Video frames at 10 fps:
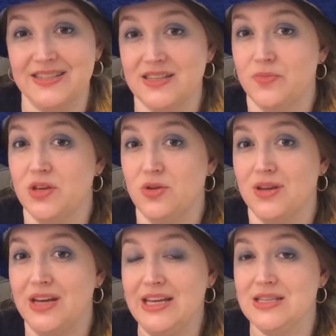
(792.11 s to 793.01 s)
It's something you
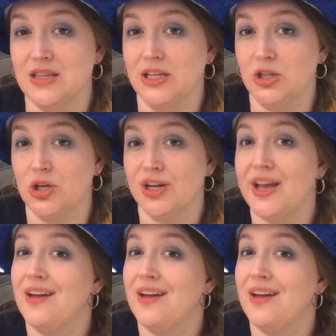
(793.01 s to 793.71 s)
can easily look.